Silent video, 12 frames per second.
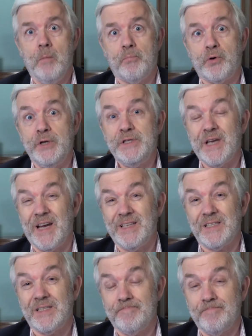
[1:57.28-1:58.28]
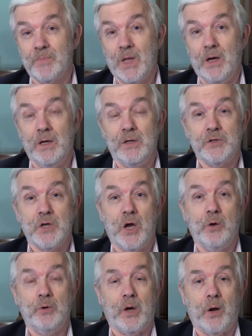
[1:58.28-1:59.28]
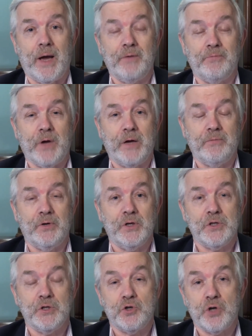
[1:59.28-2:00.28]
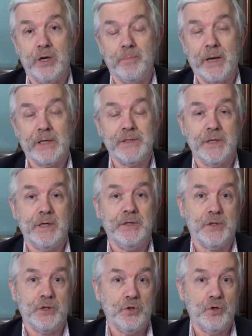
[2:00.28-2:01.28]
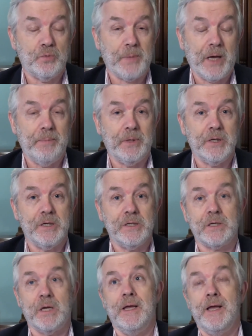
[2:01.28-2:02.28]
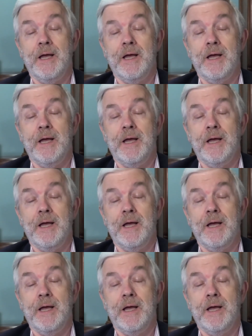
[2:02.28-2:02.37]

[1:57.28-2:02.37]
Print ads. So, you know, ad adverts in trade magazines, in newspapers.